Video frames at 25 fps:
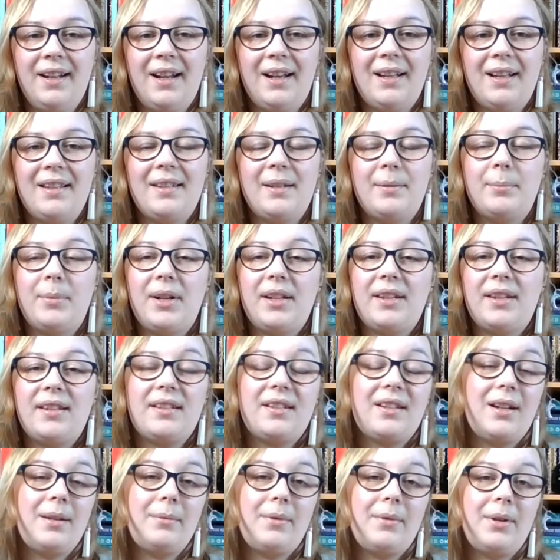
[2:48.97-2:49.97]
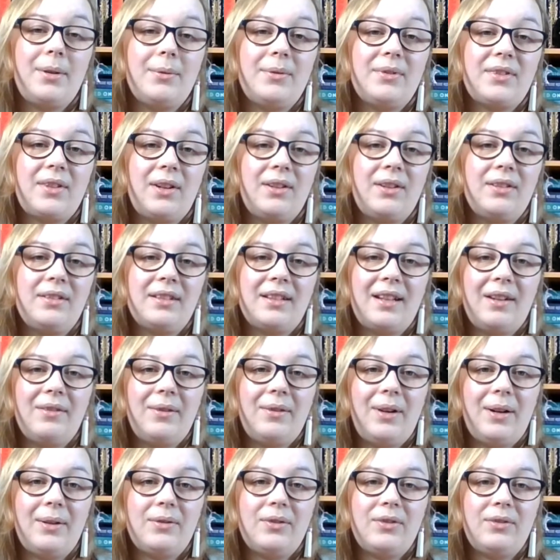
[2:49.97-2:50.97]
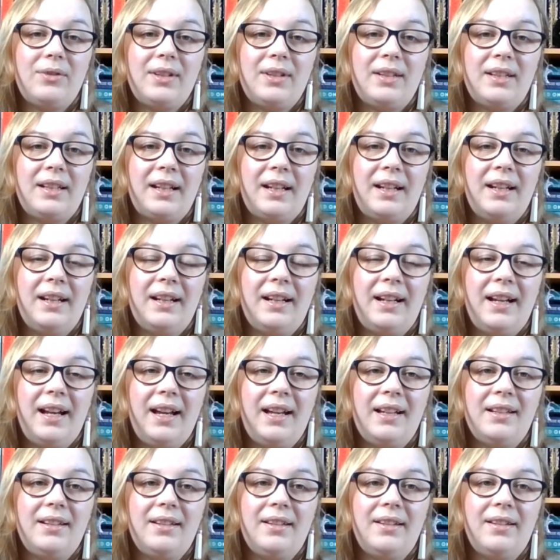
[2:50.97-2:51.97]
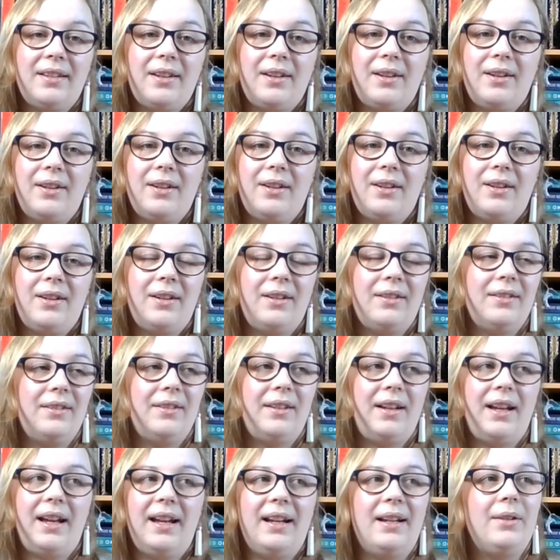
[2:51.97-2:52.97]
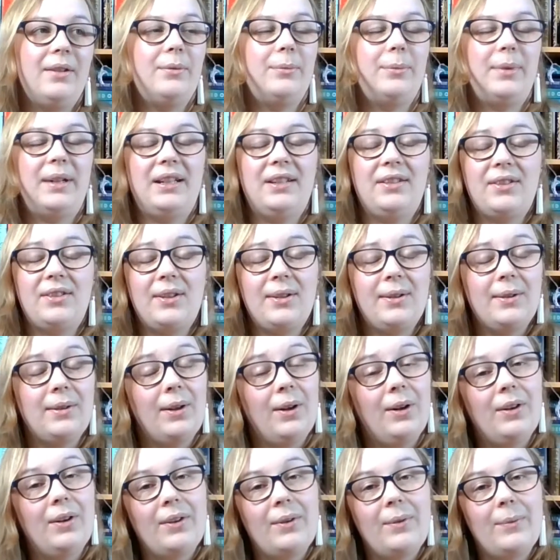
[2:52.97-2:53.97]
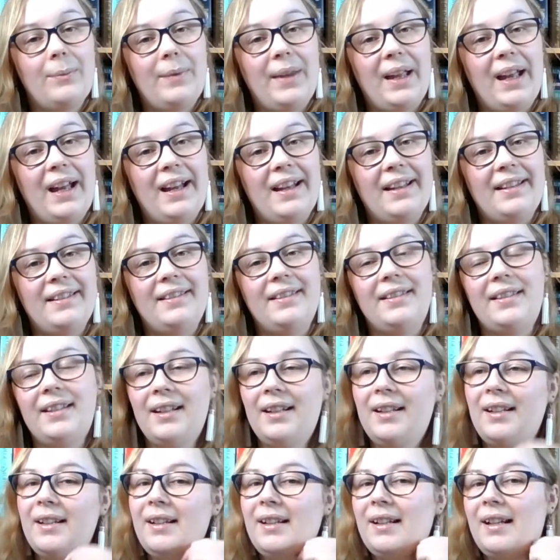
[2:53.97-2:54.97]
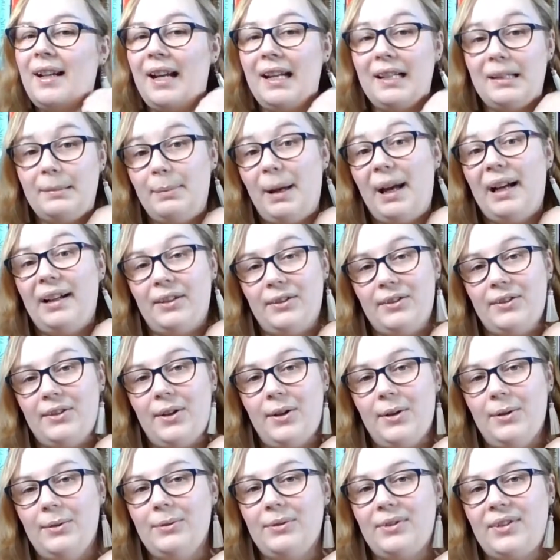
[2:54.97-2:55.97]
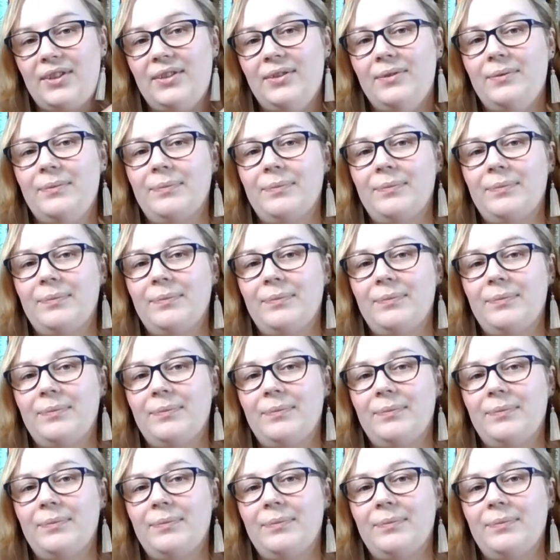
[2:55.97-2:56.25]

And then by the time I was going to get round to reading it again, that it had been too long. And it's back on hold.